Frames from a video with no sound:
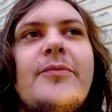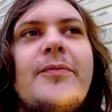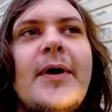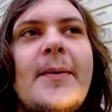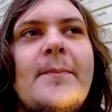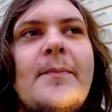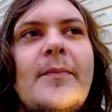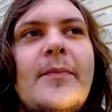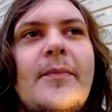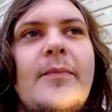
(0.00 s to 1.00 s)
from
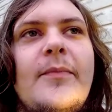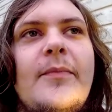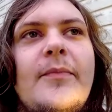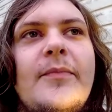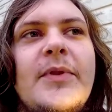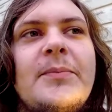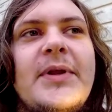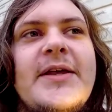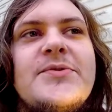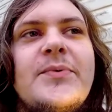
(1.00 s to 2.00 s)
the
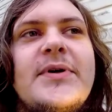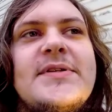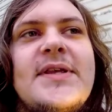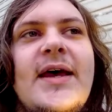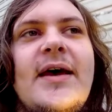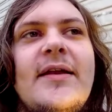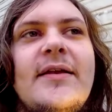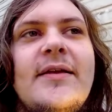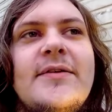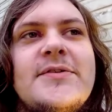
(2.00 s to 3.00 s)
place where it's at
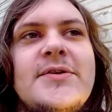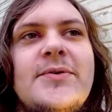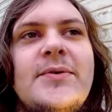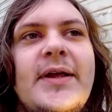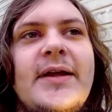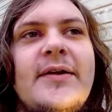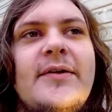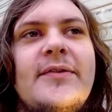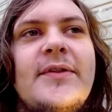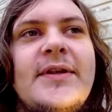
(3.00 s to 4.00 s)
into like
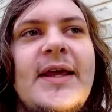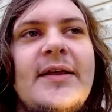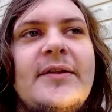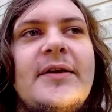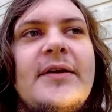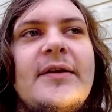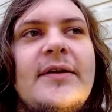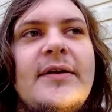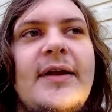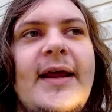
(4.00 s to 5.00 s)
the daily,
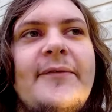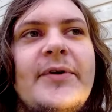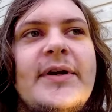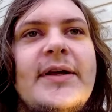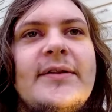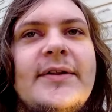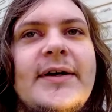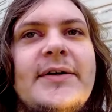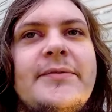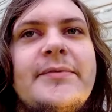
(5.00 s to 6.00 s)
everyday
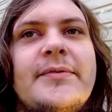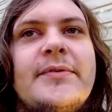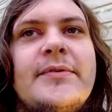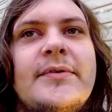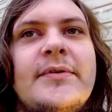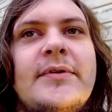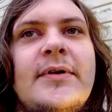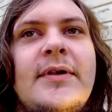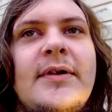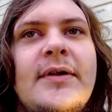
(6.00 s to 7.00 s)
life,
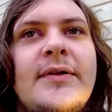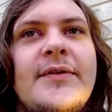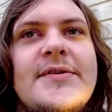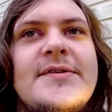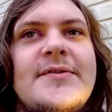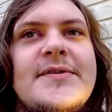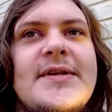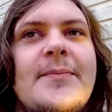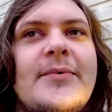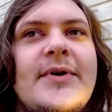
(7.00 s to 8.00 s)
there's still a
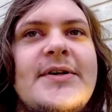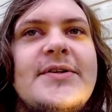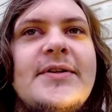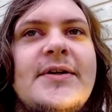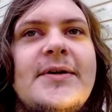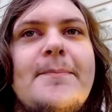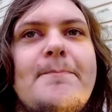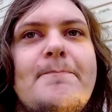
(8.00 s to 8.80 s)
separation there.